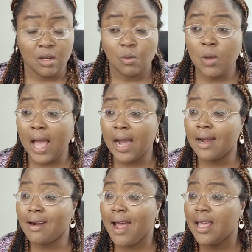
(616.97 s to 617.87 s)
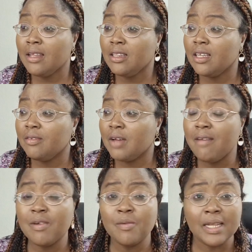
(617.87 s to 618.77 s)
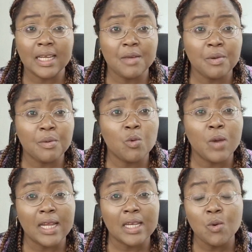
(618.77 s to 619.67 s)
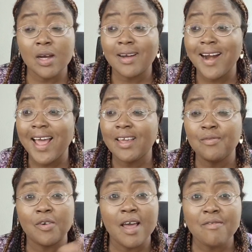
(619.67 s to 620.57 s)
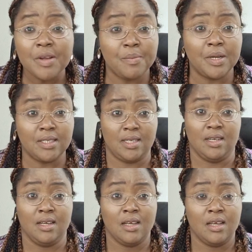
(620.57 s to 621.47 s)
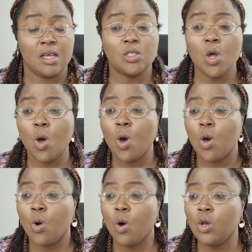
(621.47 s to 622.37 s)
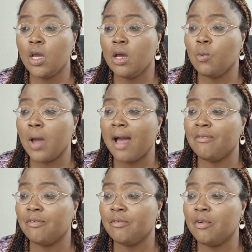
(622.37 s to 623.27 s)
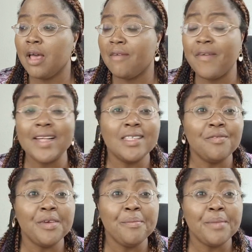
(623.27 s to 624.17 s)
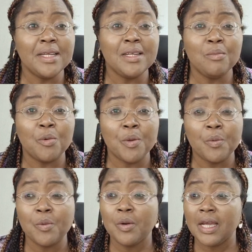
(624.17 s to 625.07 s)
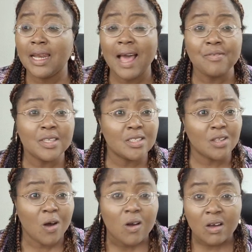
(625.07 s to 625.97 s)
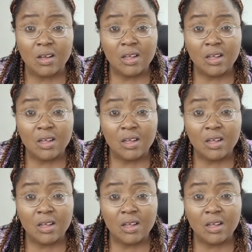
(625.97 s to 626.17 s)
We are crying everywhere they keep people. We are the one crying for everybody. So we have effectively made Igbo people a laughing stock.